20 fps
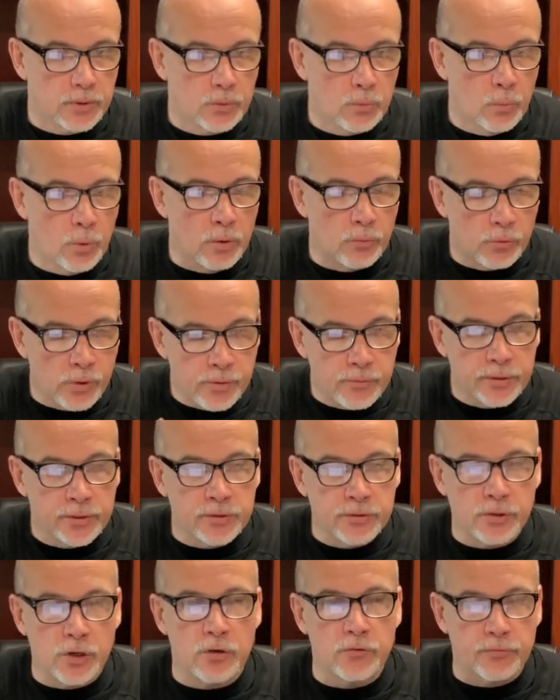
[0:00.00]
what we
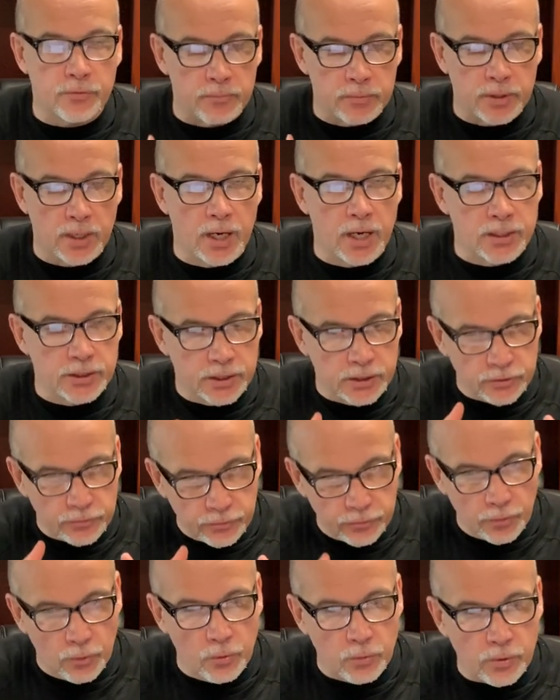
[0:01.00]
deserve from God, is His
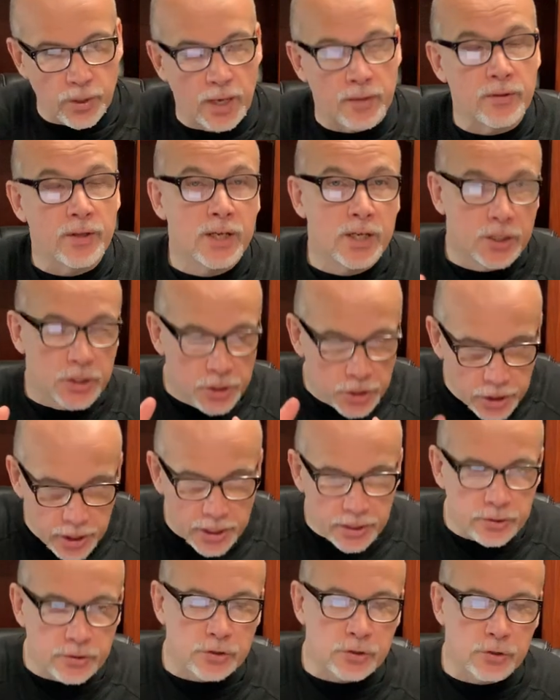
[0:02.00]
full wrath
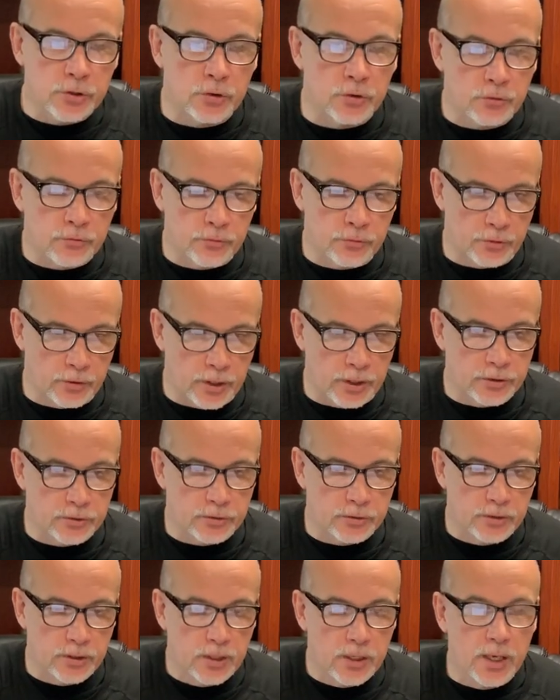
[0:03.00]
Jesus took for
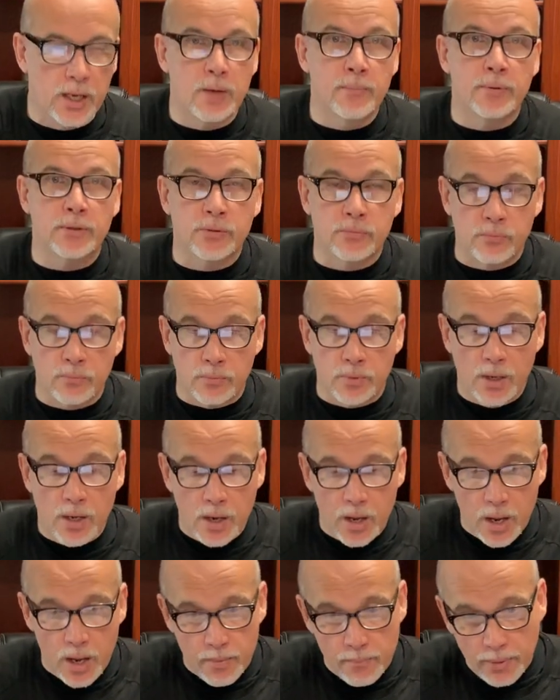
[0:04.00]
us.
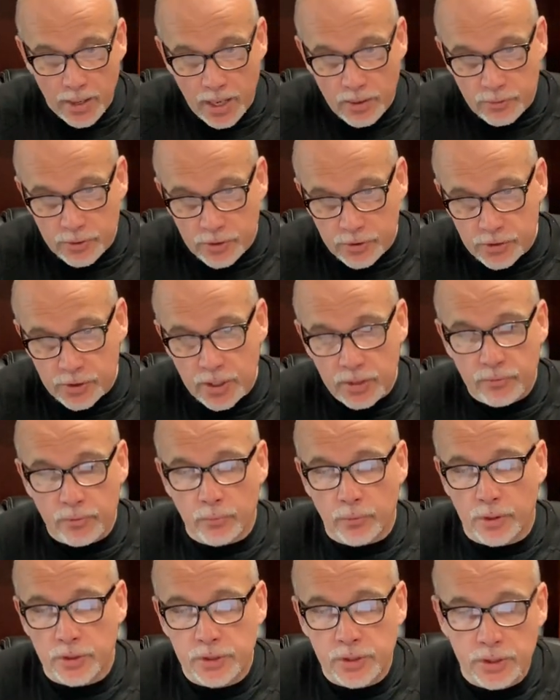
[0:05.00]
And by
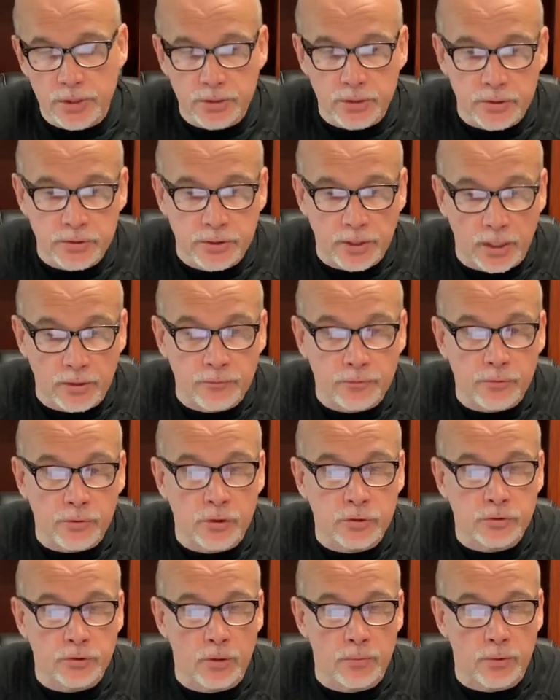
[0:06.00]
receiving what Jesus has done for
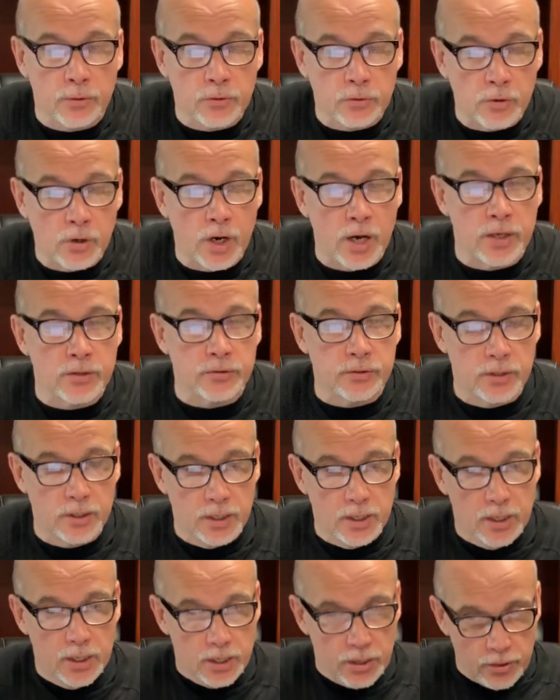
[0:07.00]
us on the cross,
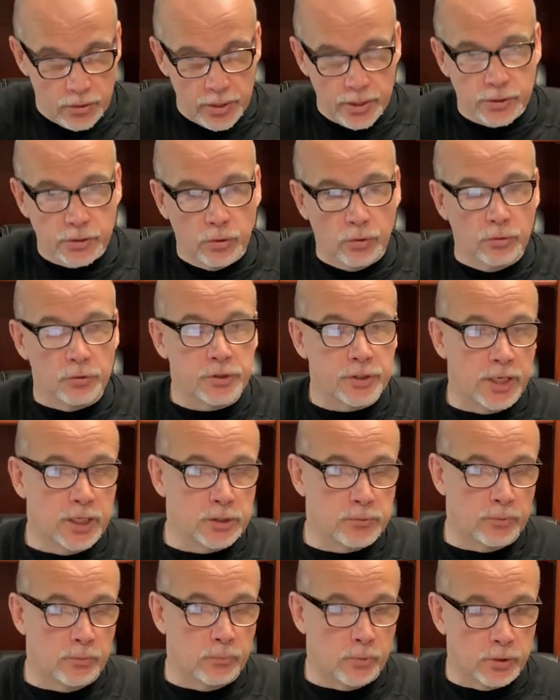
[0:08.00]
this whole
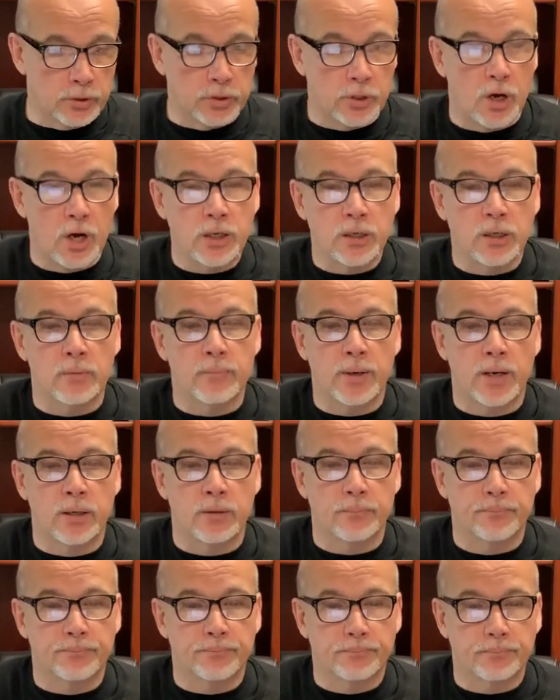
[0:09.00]
judgment we're talking
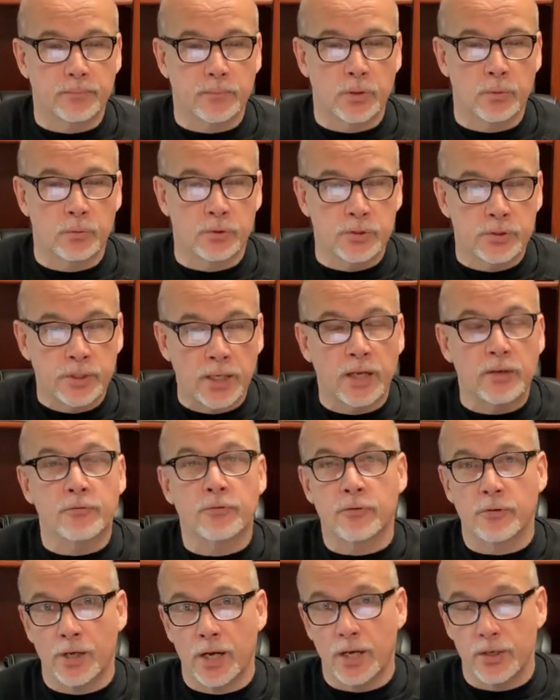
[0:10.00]
about was done
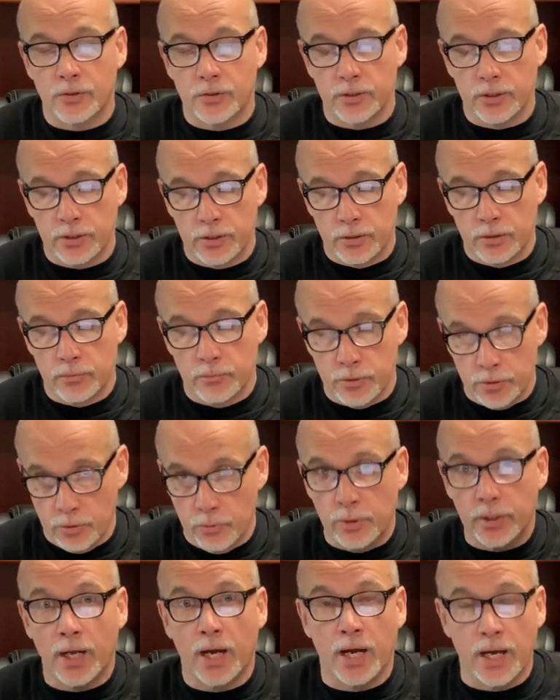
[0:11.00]
for us,
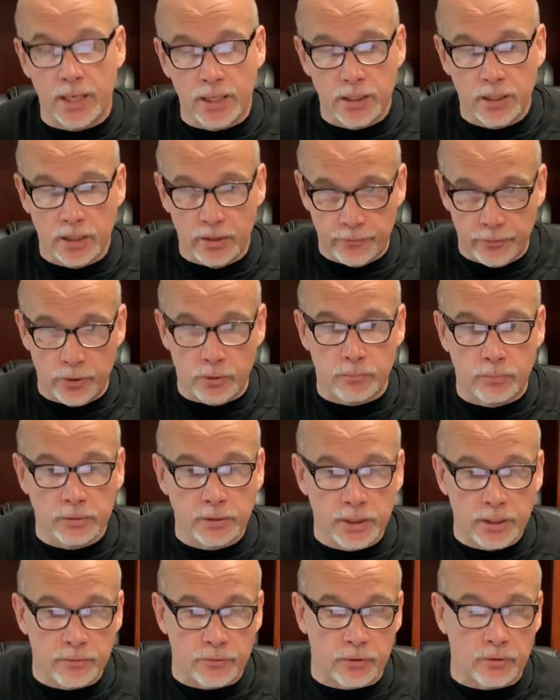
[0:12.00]
you and I, if you're a
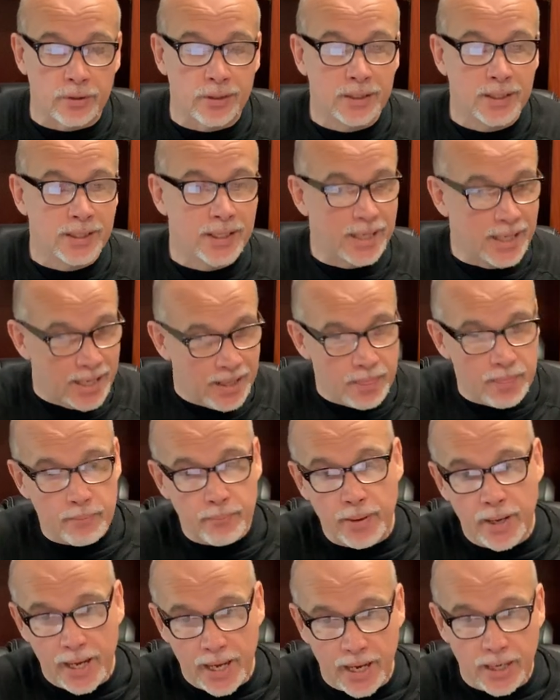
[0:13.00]
believer, in the
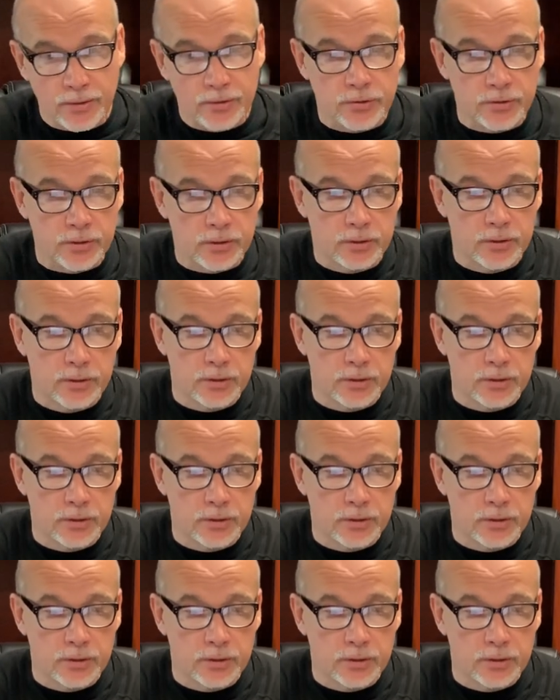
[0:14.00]
past.